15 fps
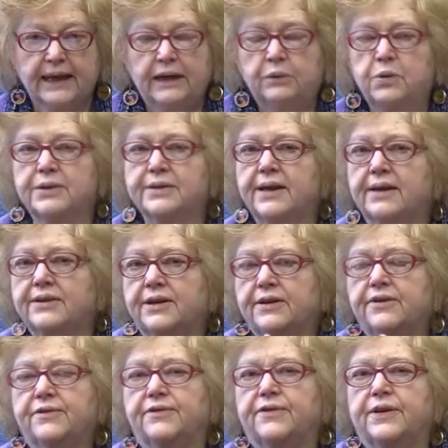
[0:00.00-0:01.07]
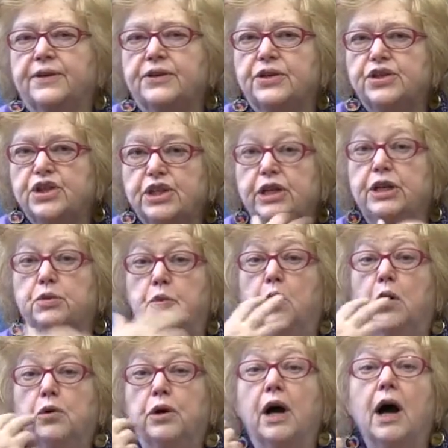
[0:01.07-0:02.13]
It was as if she
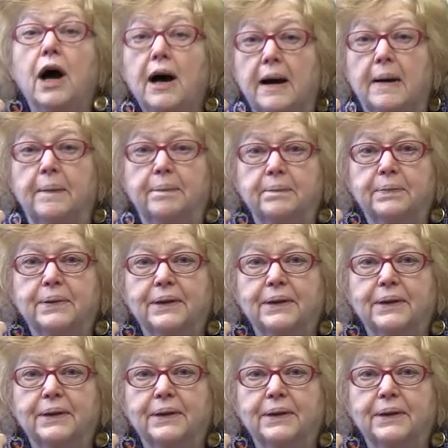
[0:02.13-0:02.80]
woke up